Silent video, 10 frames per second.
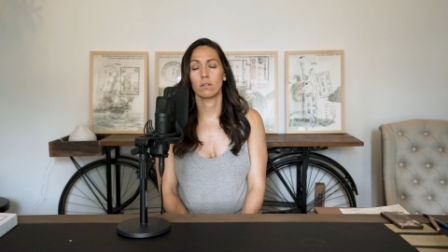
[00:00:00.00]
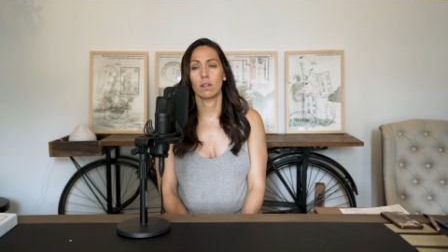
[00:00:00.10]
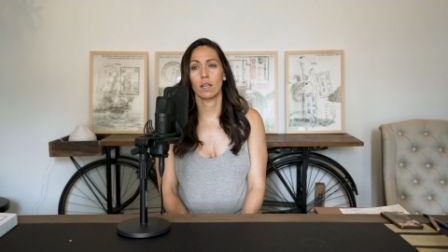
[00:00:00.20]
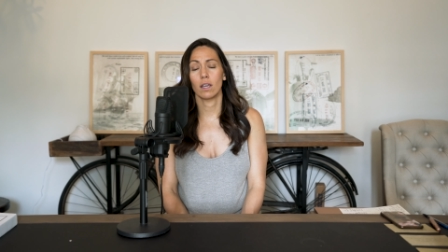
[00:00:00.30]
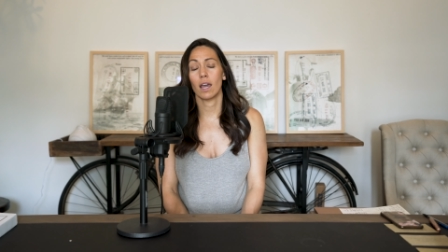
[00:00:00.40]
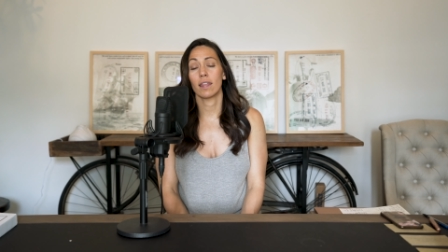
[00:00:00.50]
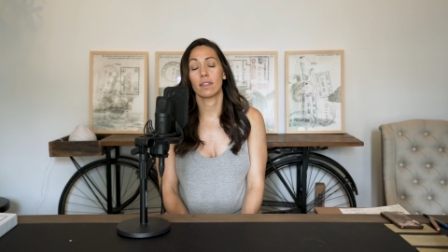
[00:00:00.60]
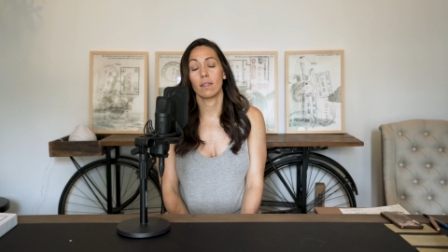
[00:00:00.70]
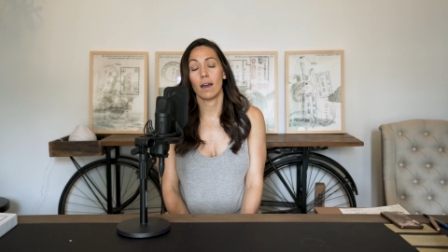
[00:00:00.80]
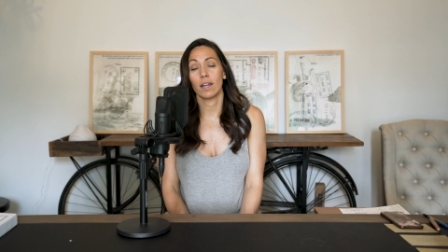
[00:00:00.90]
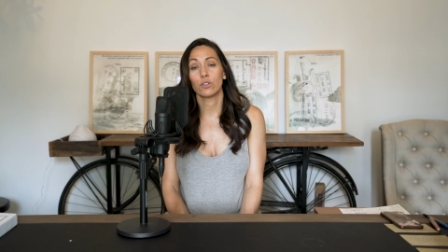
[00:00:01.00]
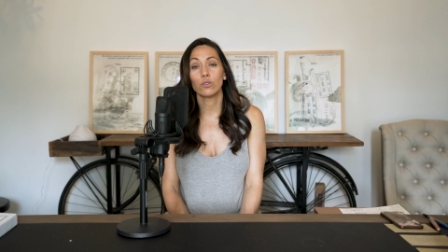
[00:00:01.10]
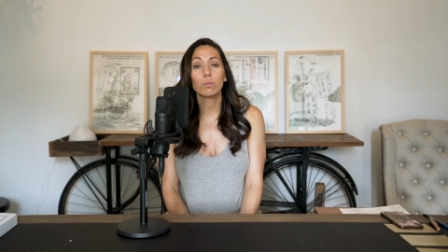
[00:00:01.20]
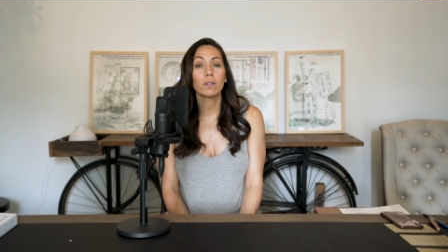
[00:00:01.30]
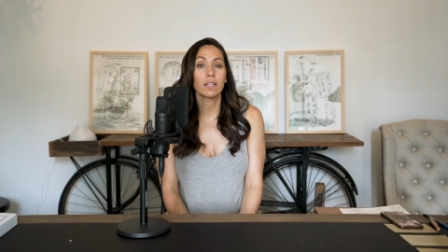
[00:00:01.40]
it, I, I
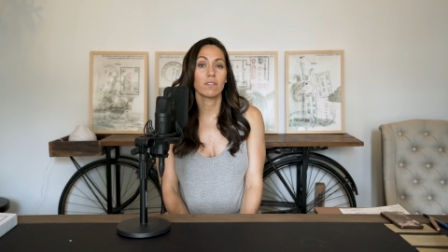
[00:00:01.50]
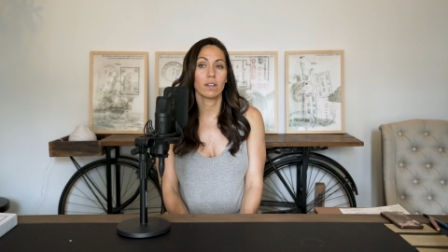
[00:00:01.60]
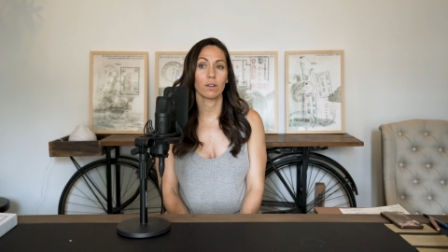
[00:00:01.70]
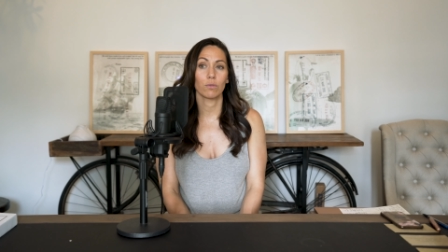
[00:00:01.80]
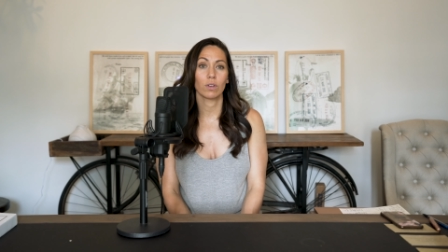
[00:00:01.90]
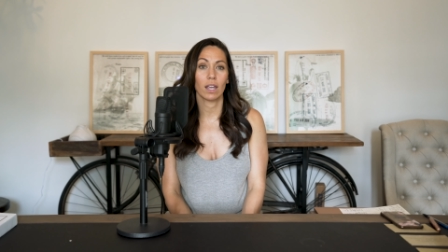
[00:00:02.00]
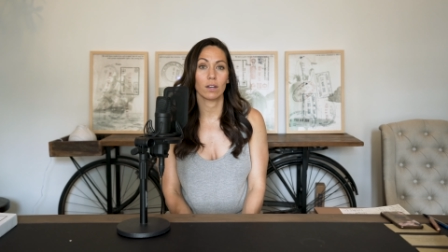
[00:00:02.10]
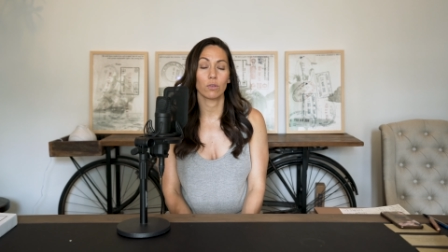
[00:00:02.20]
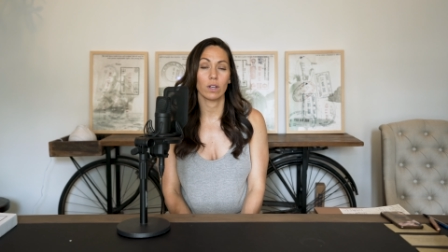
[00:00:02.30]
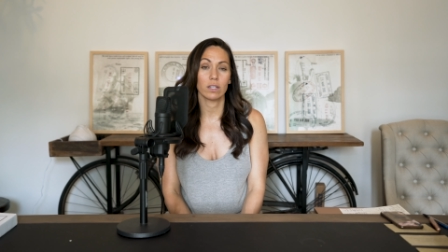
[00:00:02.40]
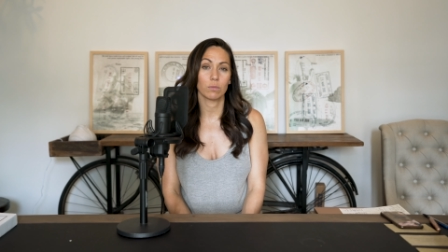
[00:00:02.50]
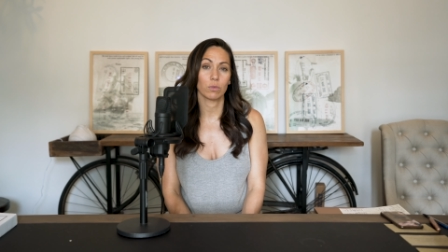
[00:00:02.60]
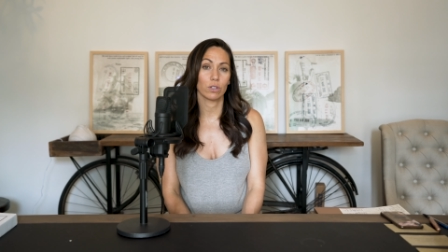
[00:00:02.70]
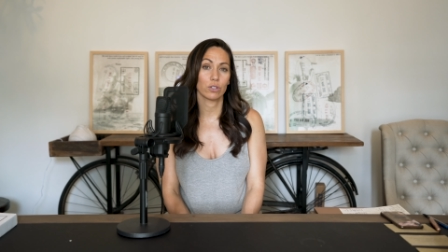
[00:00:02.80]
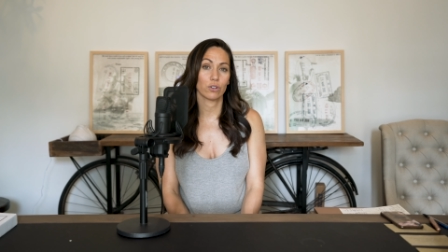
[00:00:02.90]
do believe that it can create some
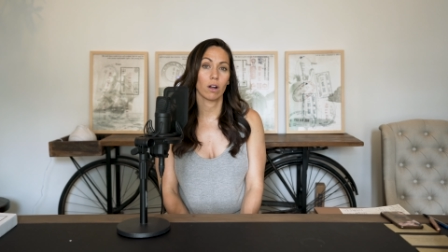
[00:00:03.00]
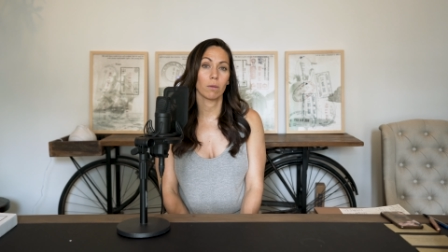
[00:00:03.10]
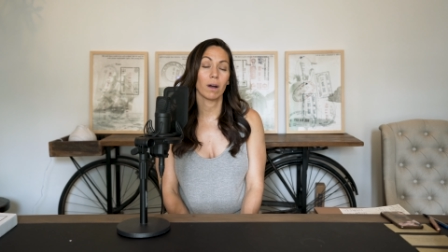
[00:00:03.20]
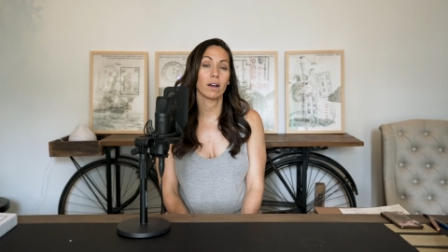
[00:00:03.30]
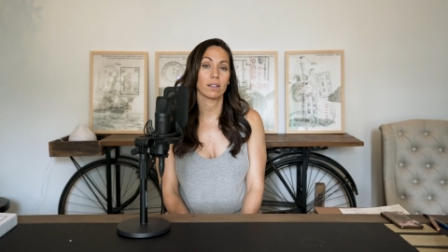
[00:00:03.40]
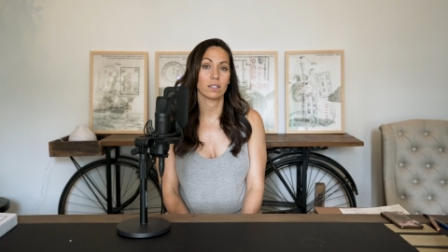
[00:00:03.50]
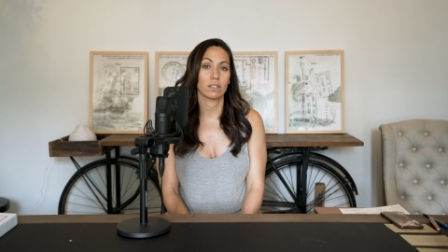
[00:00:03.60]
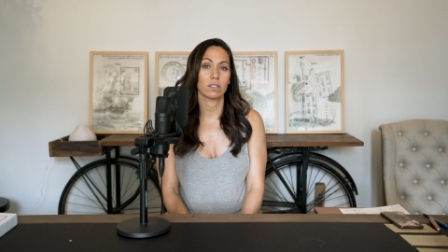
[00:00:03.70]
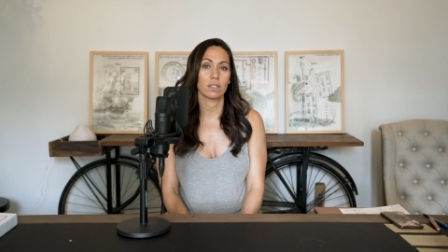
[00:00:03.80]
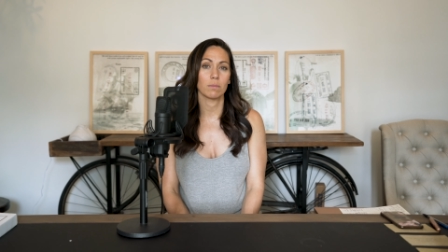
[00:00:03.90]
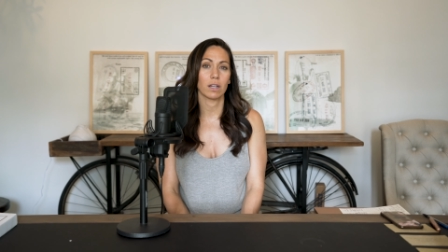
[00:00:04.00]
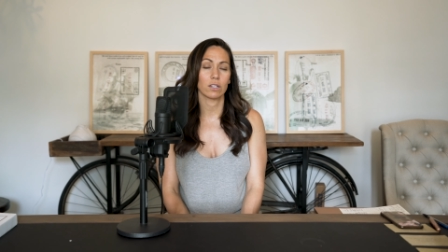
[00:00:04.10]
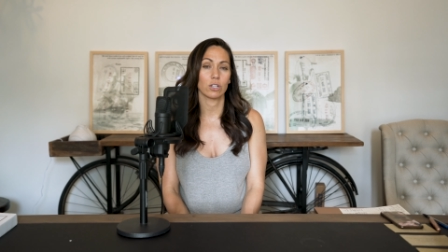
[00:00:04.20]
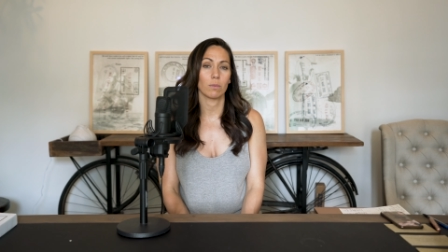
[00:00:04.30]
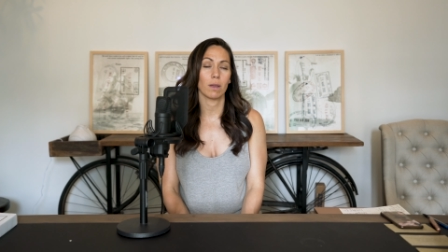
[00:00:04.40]
really strong bonds to sleep
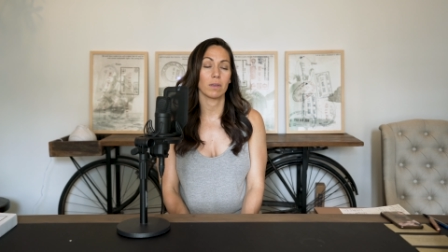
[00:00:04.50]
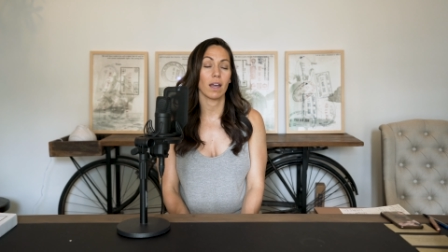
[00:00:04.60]
next to your baby.